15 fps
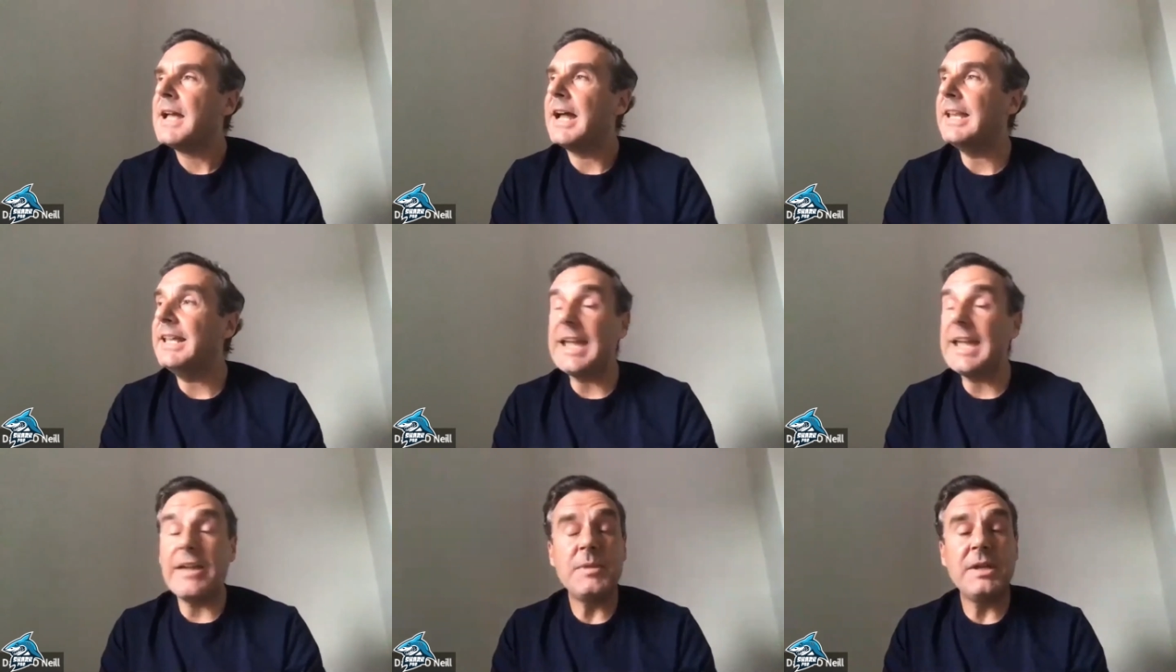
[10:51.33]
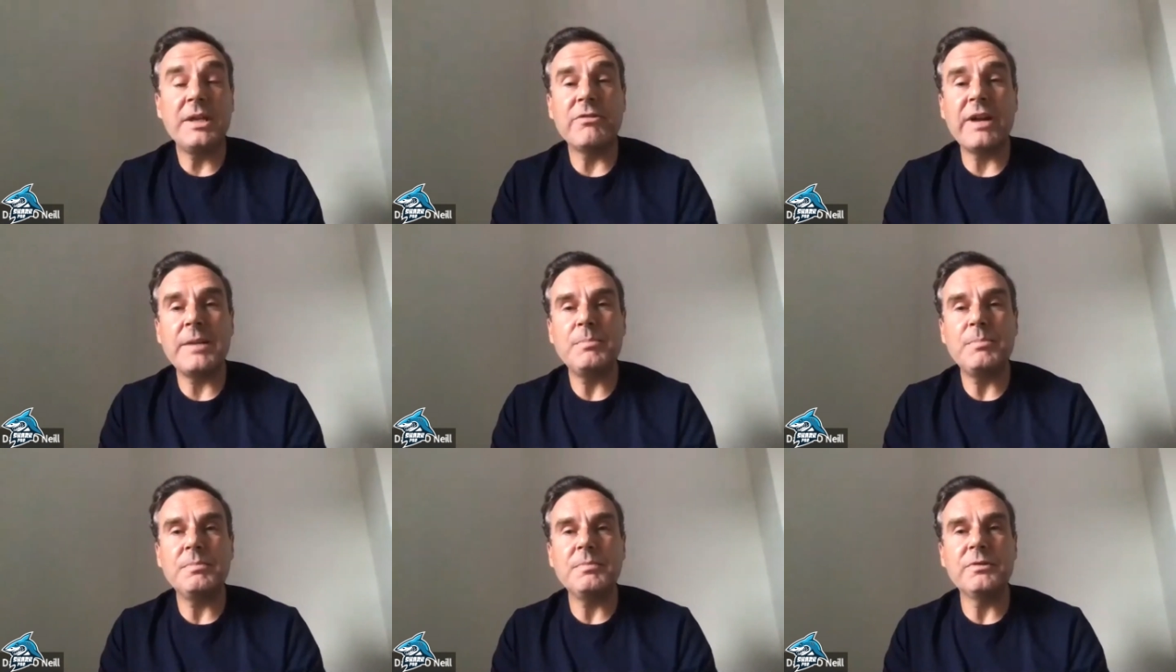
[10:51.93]
And he gave me a
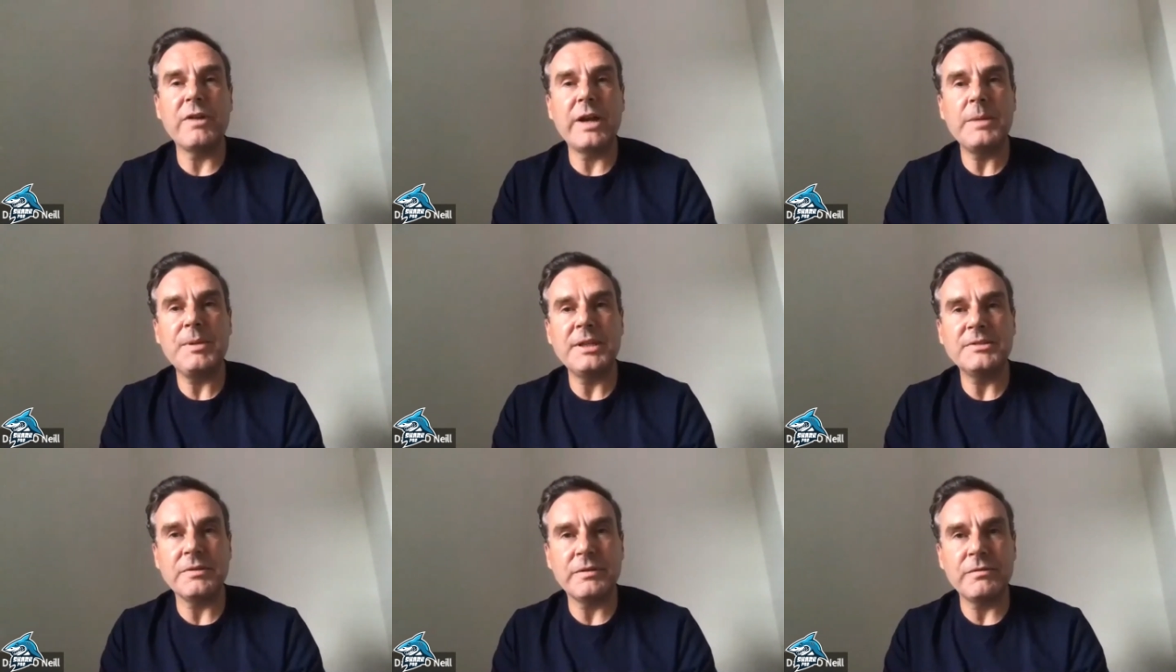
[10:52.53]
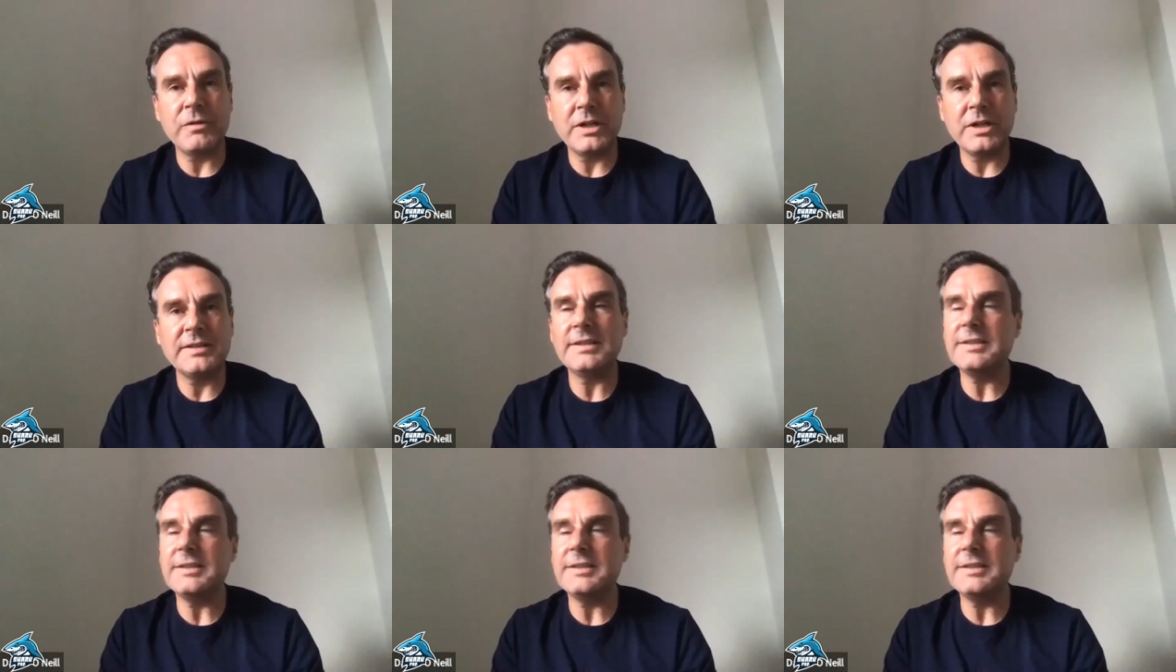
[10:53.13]
great great piece of advice.